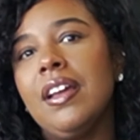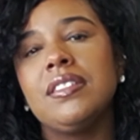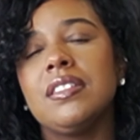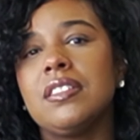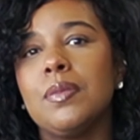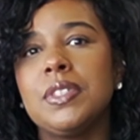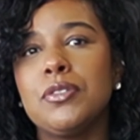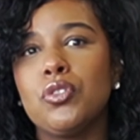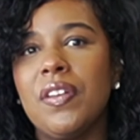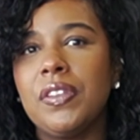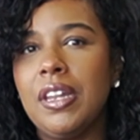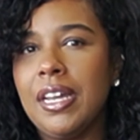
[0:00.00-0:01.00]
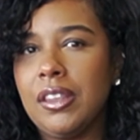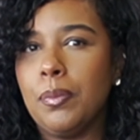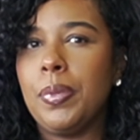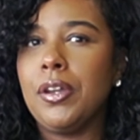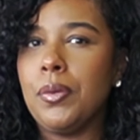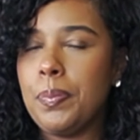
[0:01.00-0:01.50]
says sometimes you have to look at the
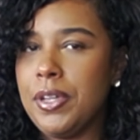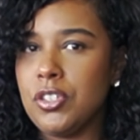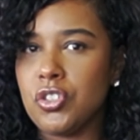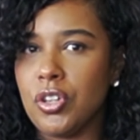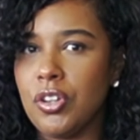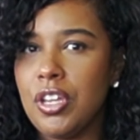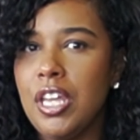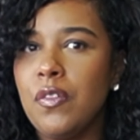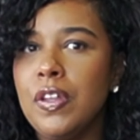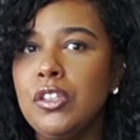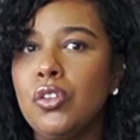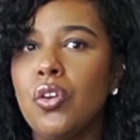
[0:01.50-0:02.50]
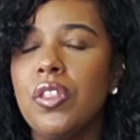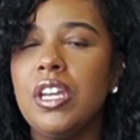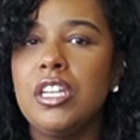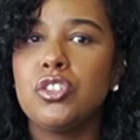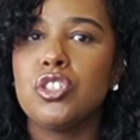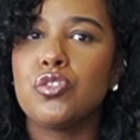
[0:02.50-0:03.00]
bigger picture. Even though the
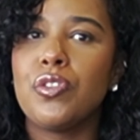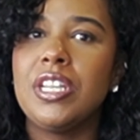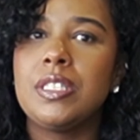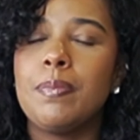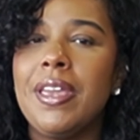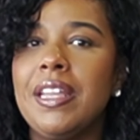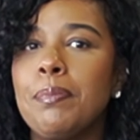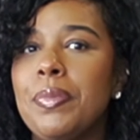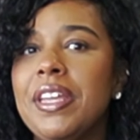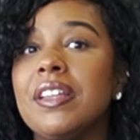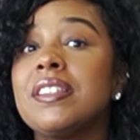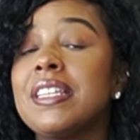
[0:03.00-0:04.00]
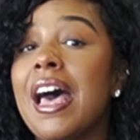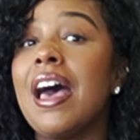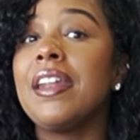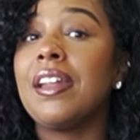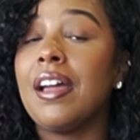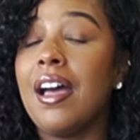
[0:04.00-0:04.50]
interest rates may be a
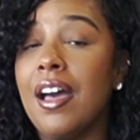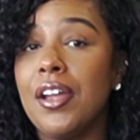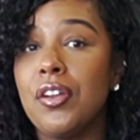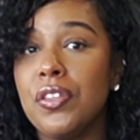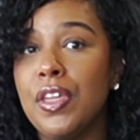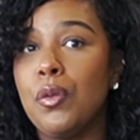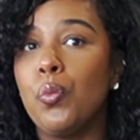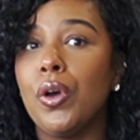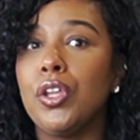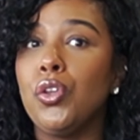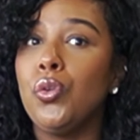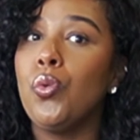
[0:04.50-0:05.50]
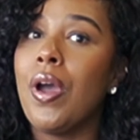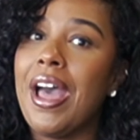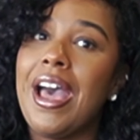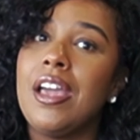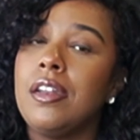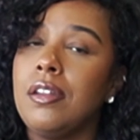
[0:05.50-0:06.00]
tad higher than what you
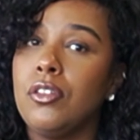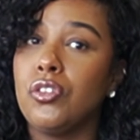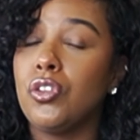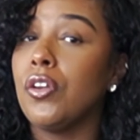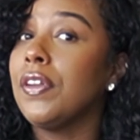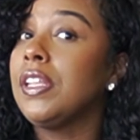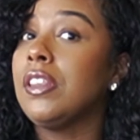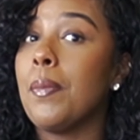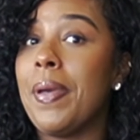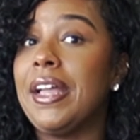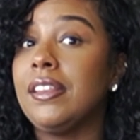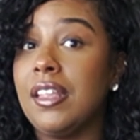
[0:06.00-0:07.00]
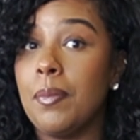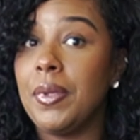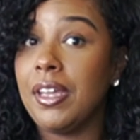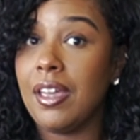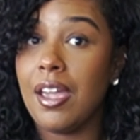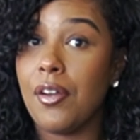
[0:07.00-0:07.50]
had during the
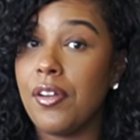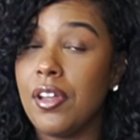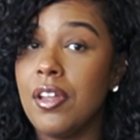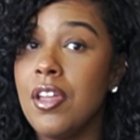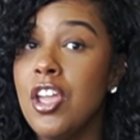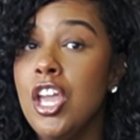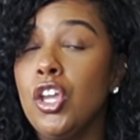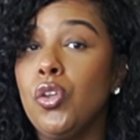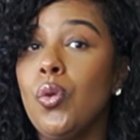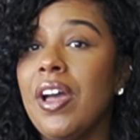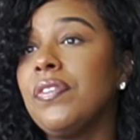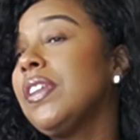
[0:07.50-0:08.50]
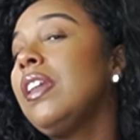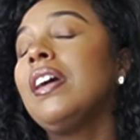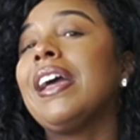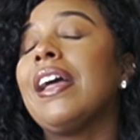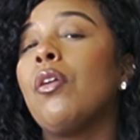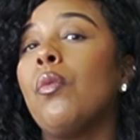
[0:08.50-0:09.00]
pandemic era, you have to
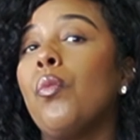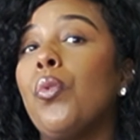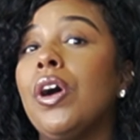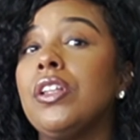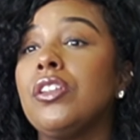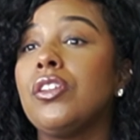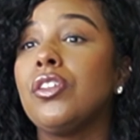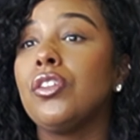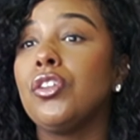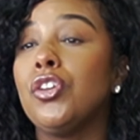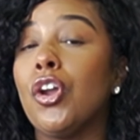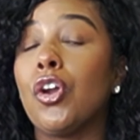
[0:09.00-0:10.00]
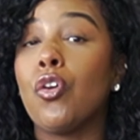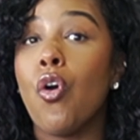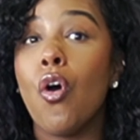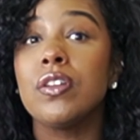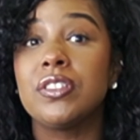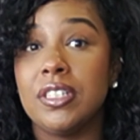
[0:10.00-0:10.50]
look at what your
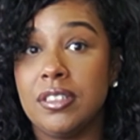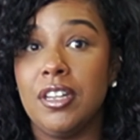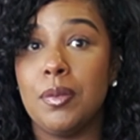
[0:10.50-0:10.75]
cost is going to